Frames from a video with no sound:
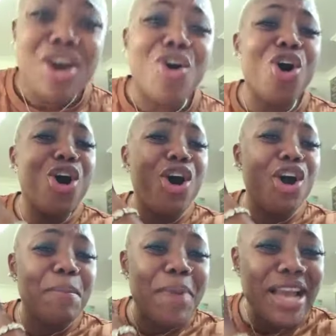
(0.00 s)

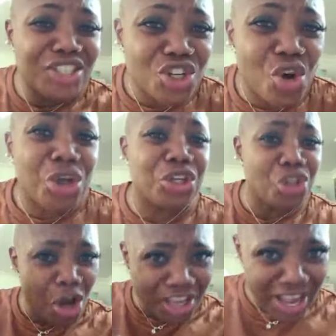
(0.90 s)
Oh, bicycle, you
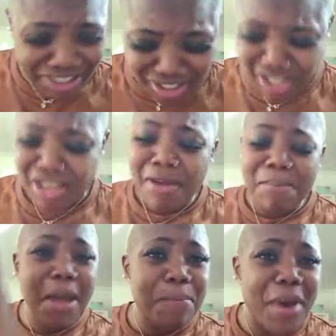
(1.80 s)
not get.
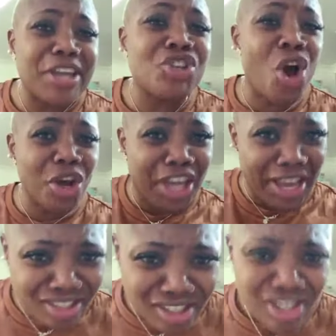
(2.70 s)
Paper, you not
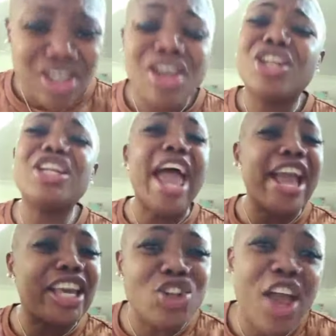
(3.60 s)
get.
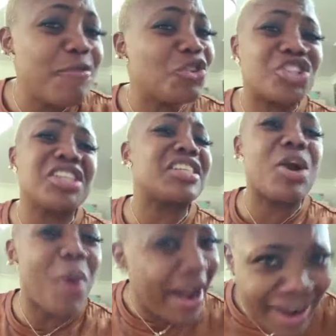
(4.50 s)
Leg, you not even sit
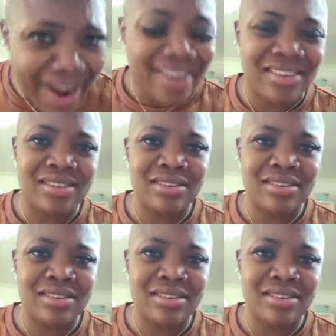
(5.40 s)
a waka.